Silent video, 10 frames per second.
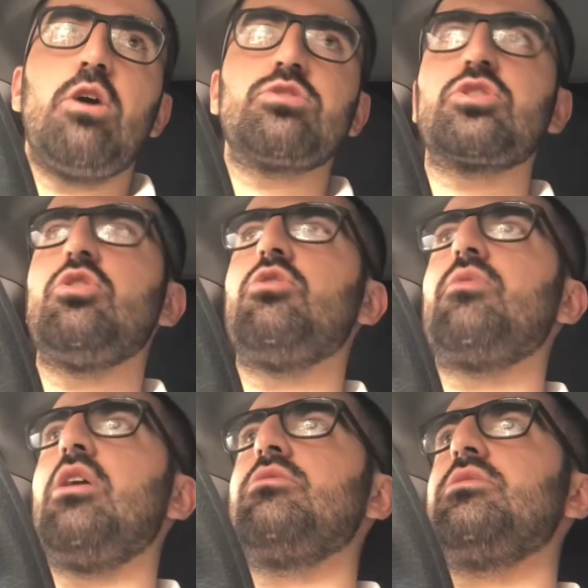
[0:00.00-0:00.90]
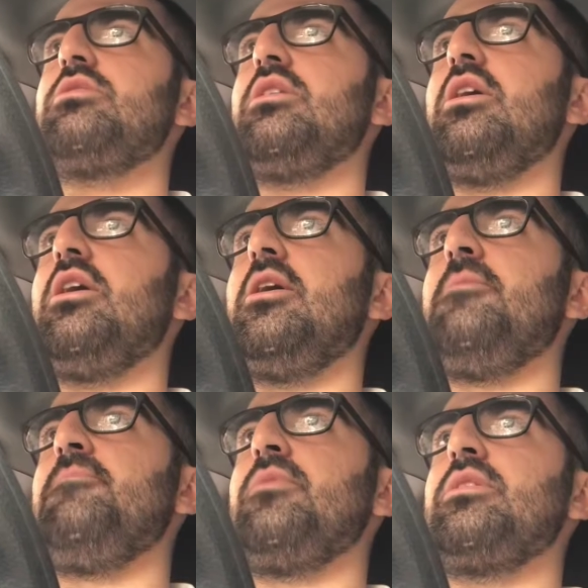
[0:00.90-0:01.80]
I'll just go around.
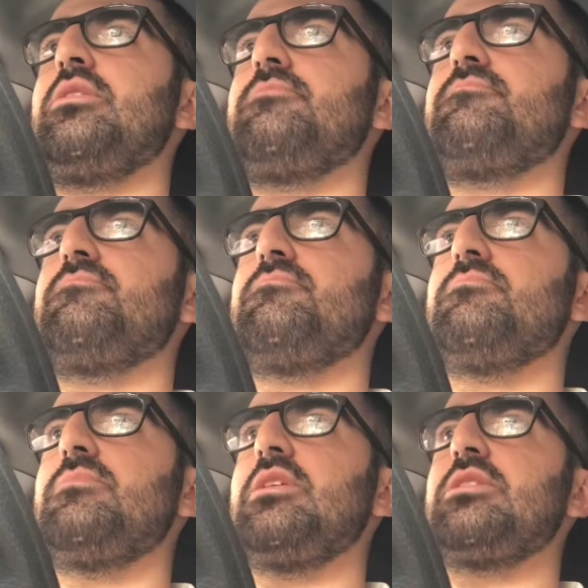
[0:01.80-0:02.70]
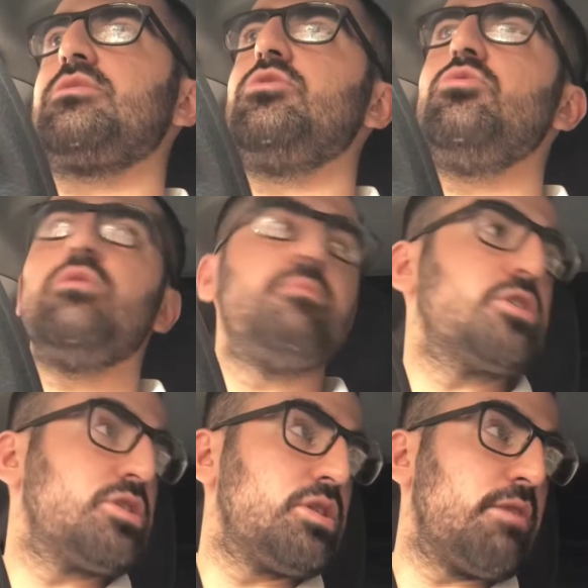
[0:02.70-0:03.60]
Um, this new
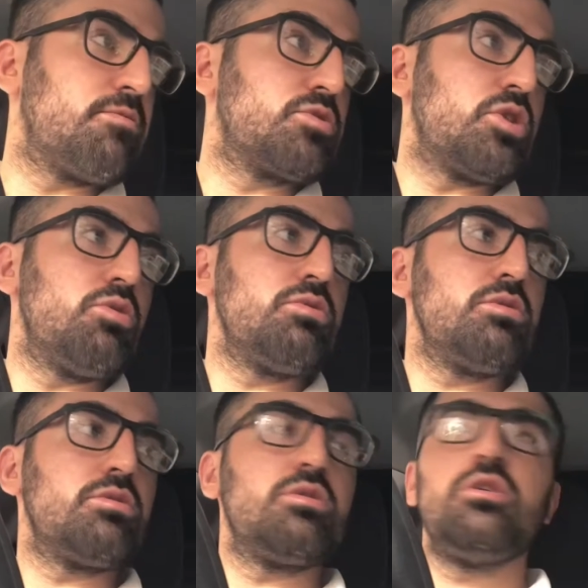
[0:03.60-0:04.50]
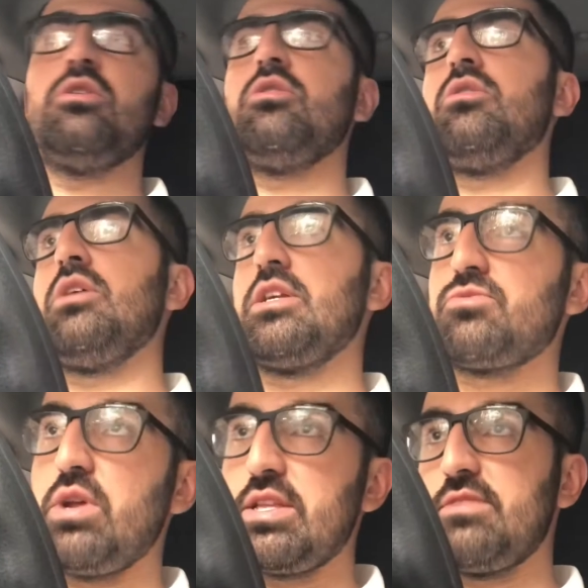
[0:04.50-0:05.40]
emission level zone
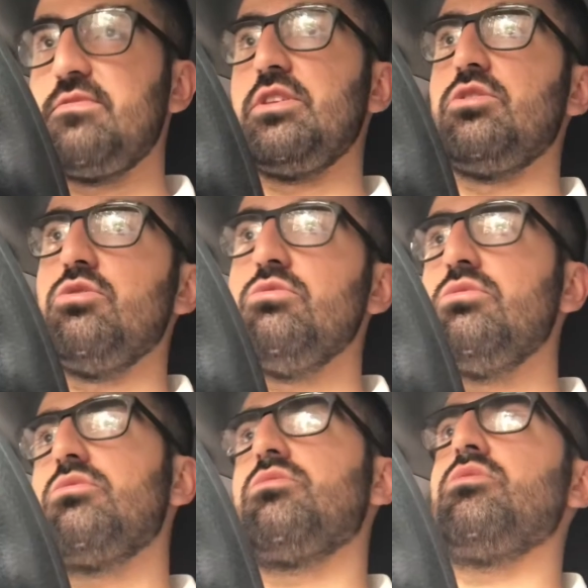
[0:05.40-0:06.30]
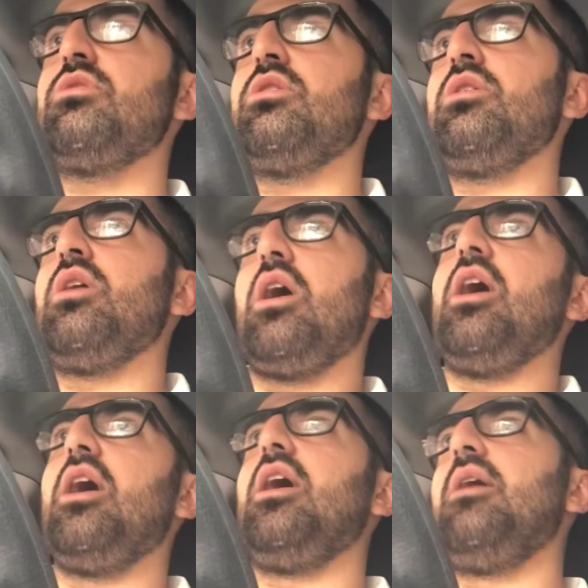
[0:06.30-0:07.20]
is relatively new.
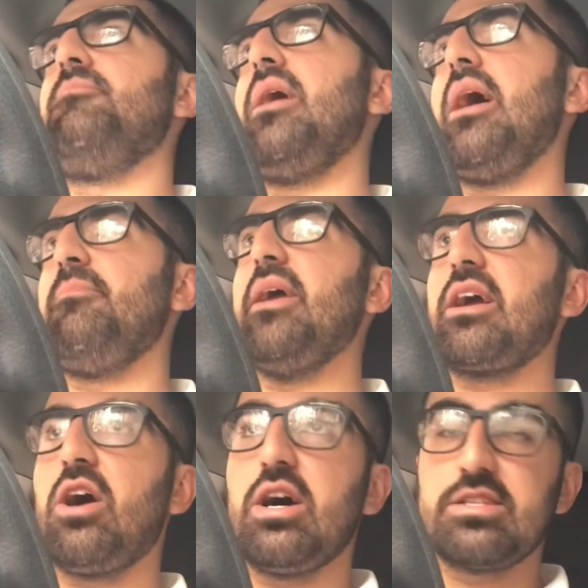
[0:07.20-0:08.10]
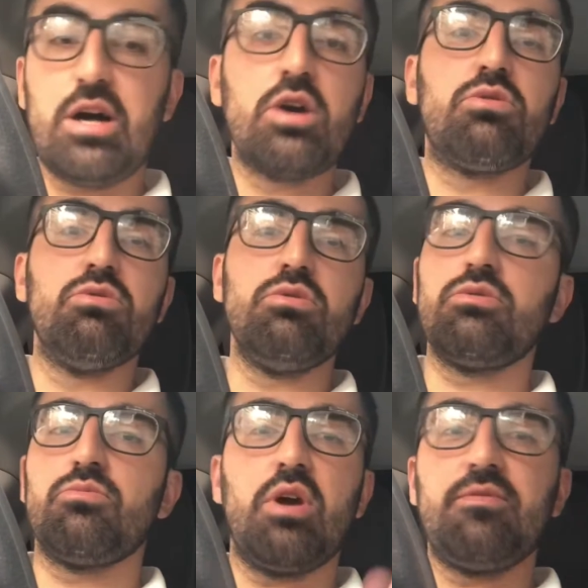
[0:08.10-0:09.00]
Uh, Amir Khan's uncle,
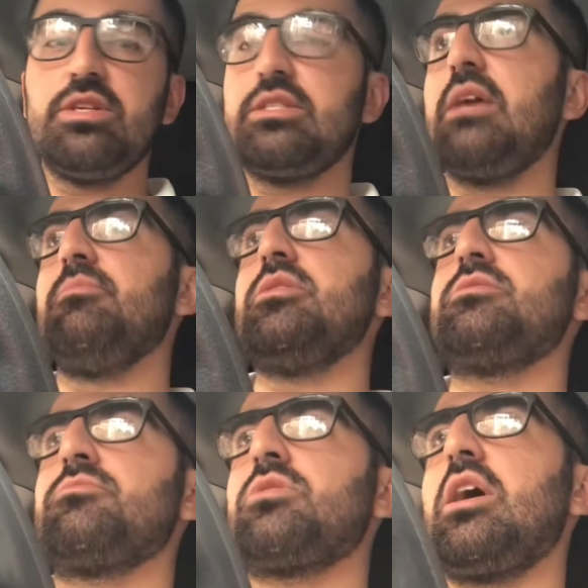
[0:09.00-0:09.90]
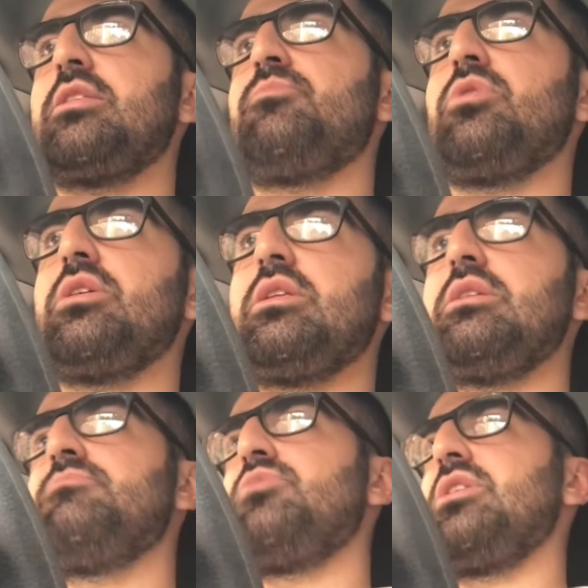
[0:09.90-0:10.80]
wherever his name is, started to put it
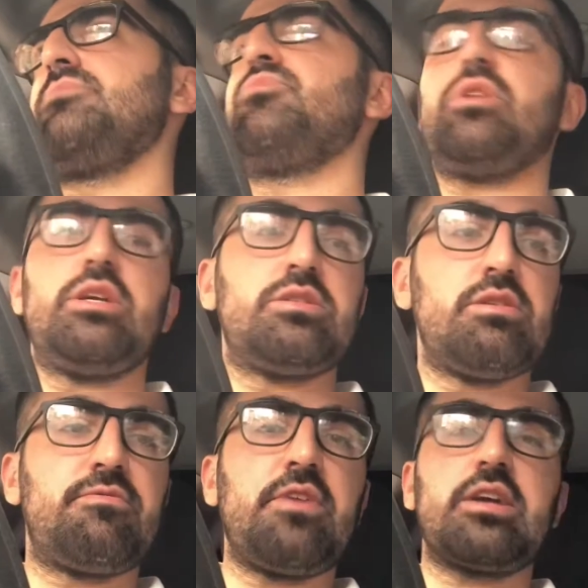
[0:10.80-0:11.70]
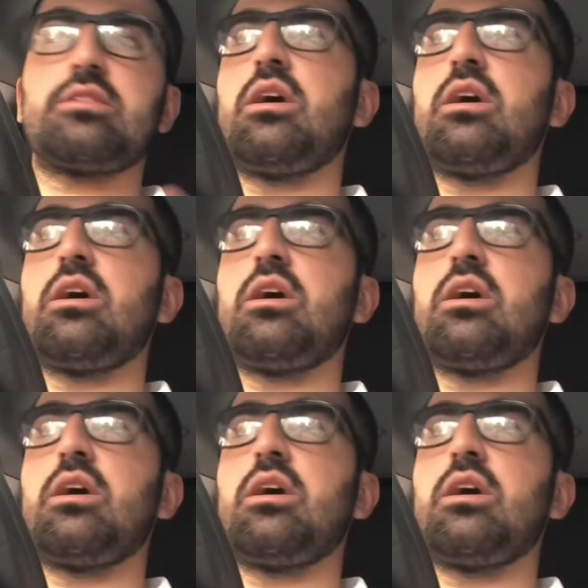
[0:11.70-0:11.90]
in, put it, put it into effect,